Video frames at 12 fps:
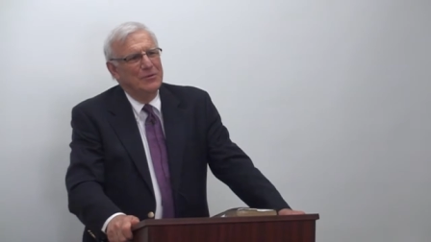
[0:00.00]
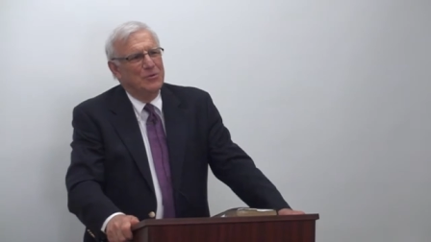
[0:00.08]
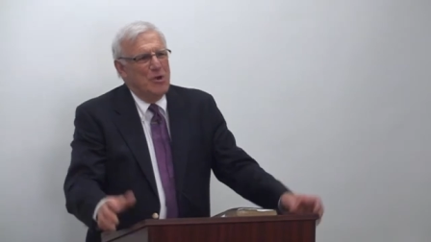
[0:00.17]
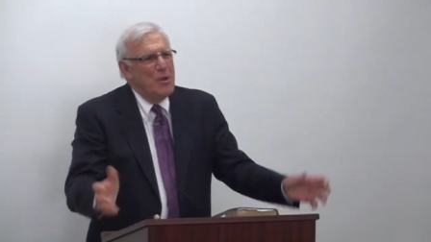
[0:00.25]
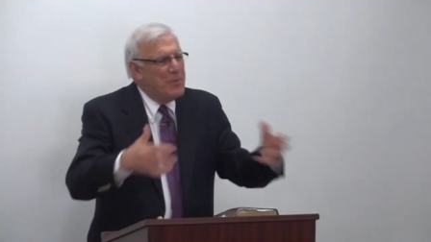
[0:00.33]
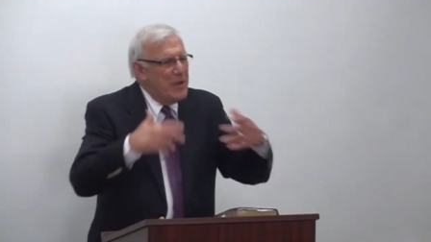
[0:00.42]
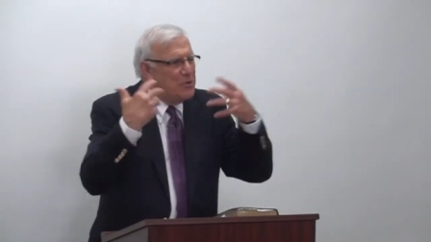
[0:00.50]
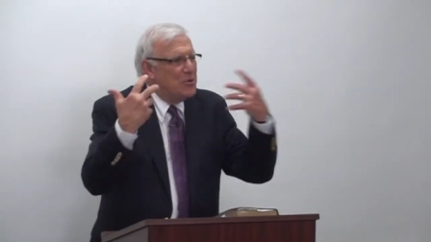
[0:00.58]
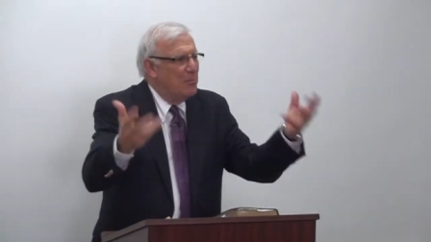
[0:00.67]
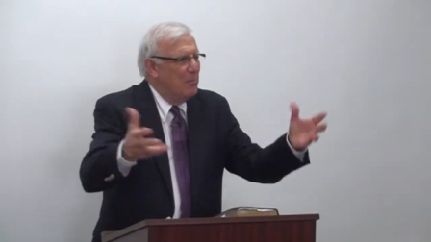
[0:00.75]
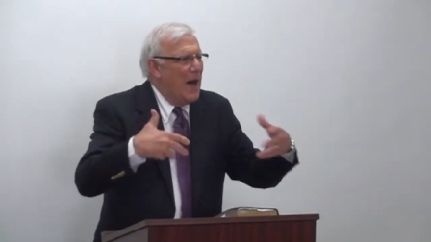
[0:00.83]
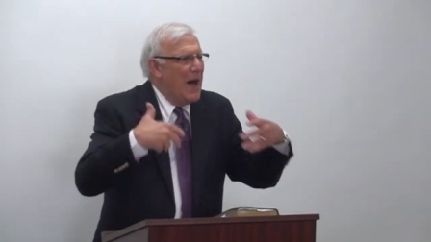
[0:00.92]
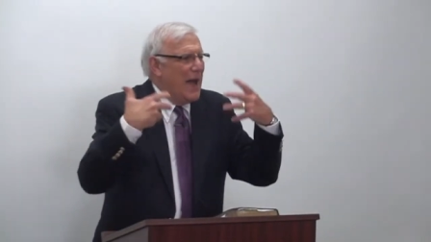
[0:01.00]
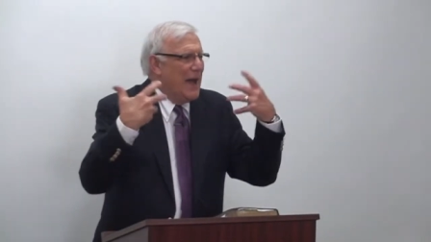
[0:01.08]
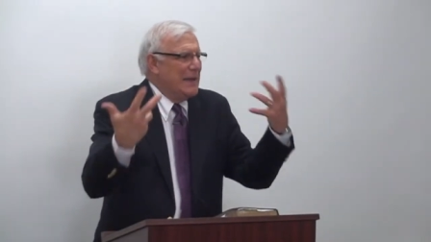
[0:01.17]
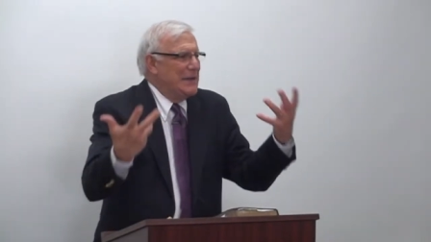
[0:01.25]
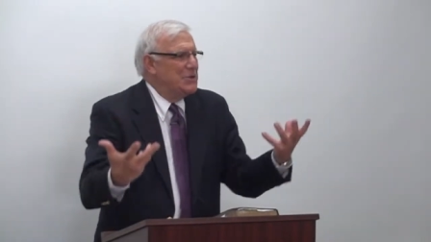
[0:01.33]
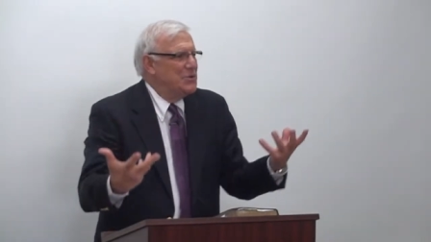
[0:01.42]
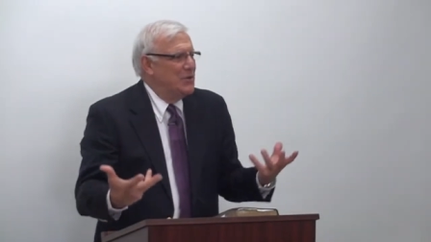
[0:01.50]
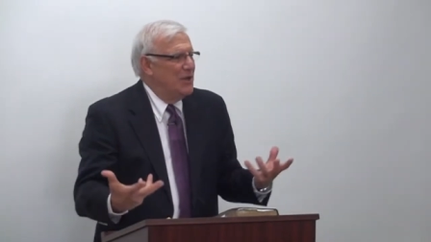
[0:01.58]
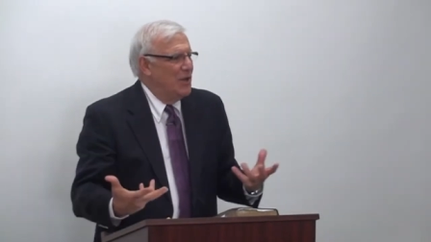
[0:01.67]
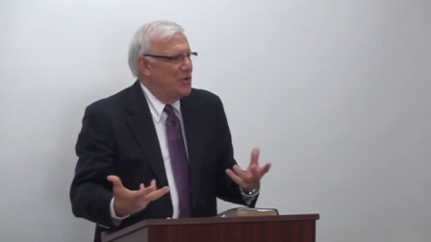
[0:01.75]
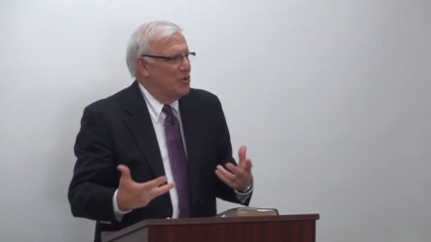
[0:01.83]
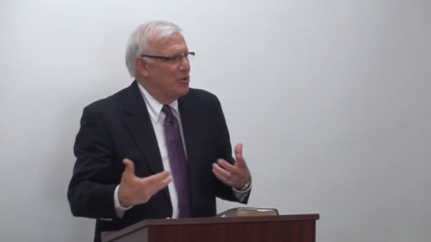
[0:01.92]
gripping your mind
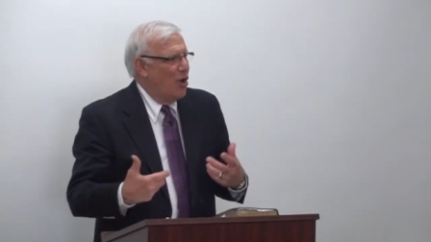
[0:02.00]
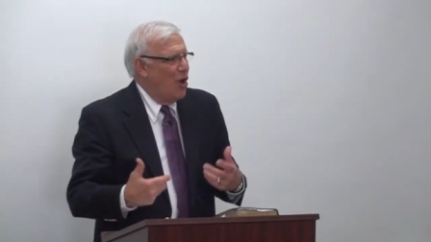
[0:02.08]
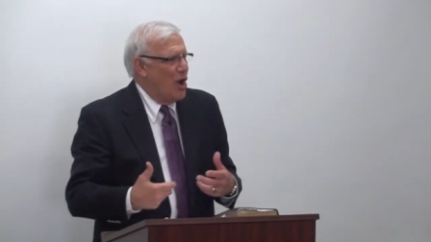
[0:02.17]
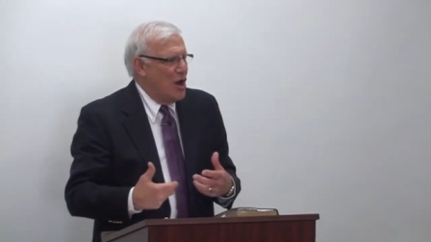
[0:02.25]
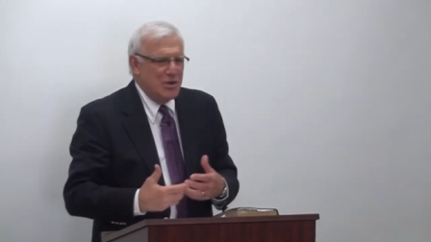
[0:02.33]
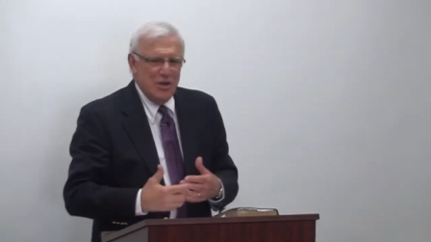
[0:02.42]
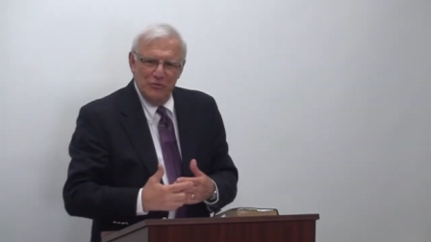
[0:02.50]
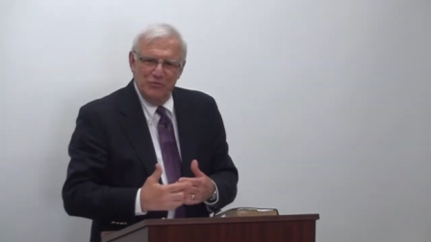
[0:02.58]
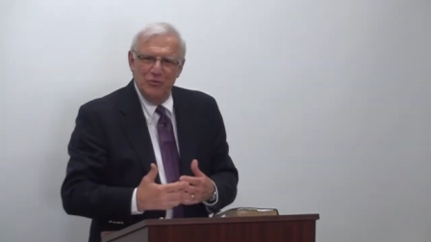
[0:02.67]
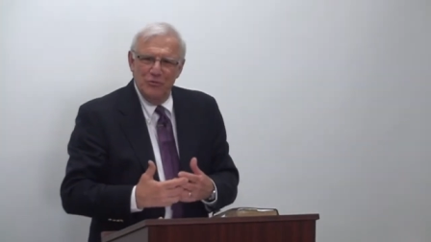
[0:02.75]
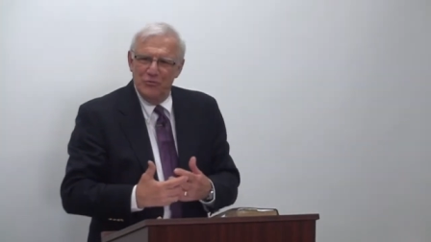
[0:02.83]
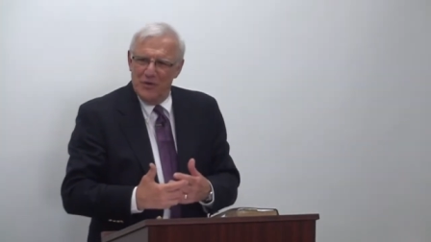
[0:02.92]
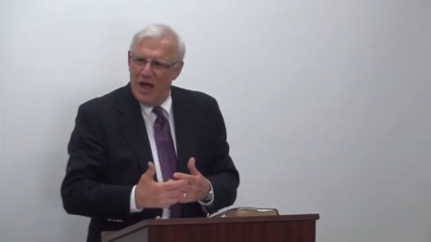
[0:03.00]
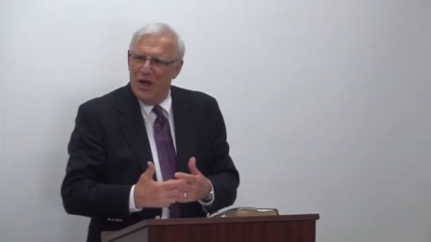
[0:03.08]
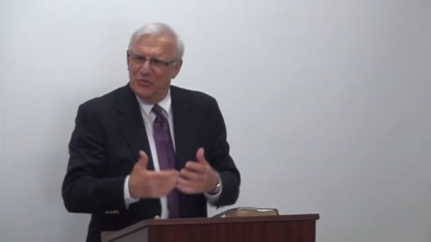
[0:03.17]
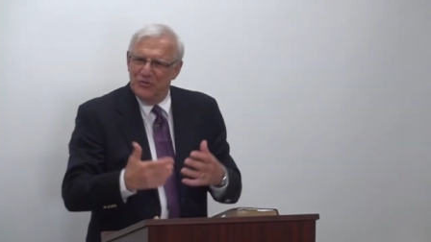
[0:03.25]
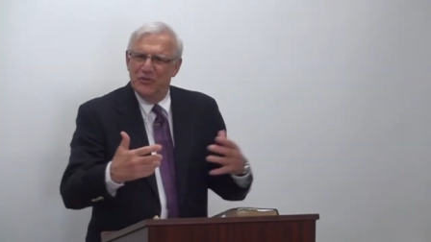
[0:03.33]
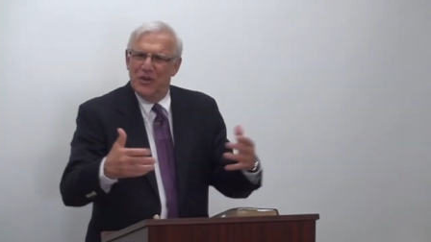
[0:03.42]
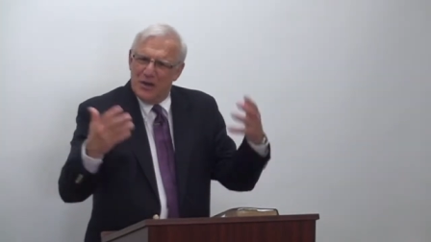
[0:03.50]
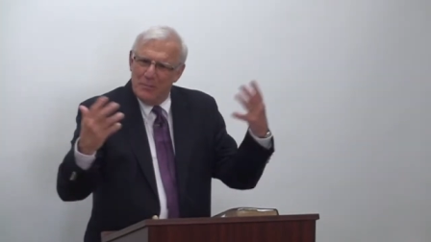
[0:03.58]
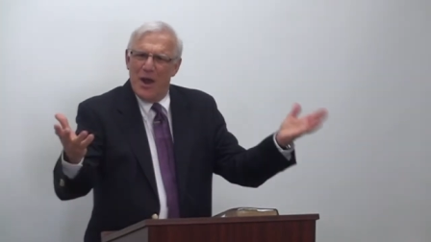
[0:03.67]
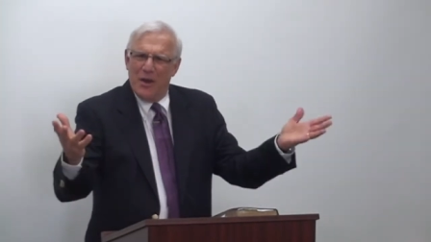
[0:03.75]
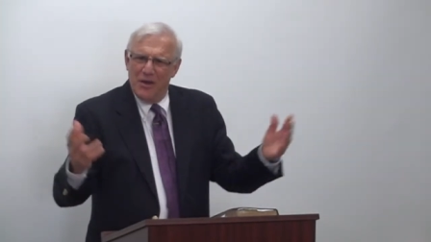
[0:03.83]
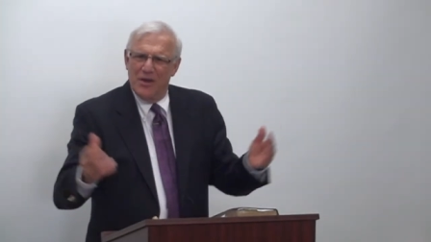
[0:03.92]
and your heart as you've now seen
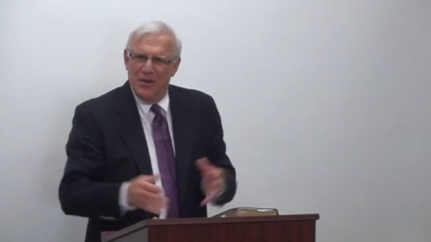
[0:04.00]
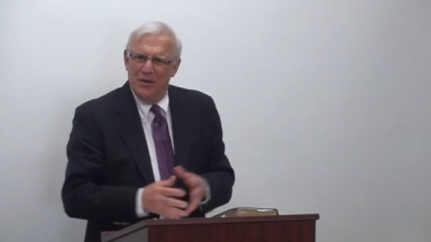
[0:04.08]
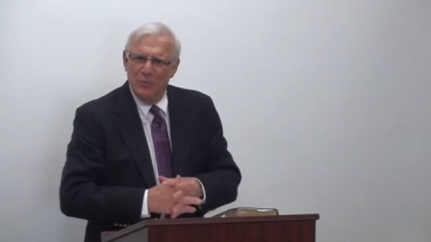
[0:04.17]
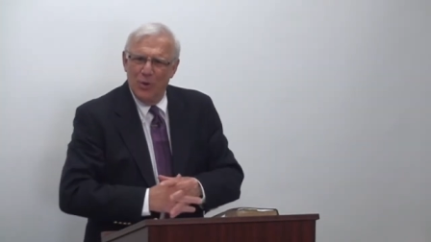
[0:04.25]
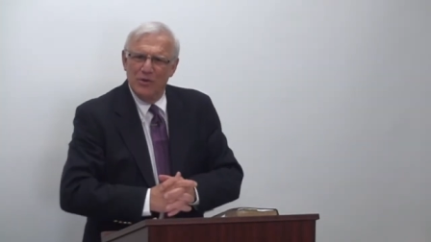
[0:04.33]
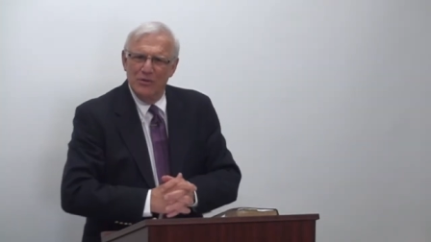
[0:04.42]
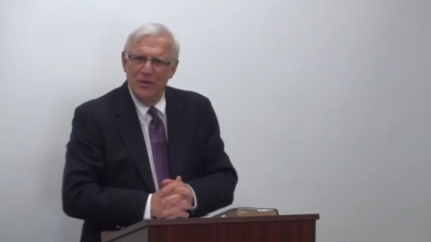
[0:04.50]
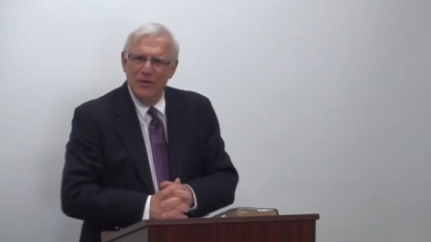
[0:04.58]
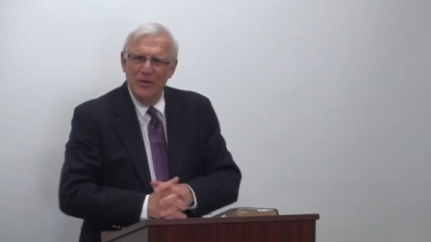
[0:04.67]
America. What,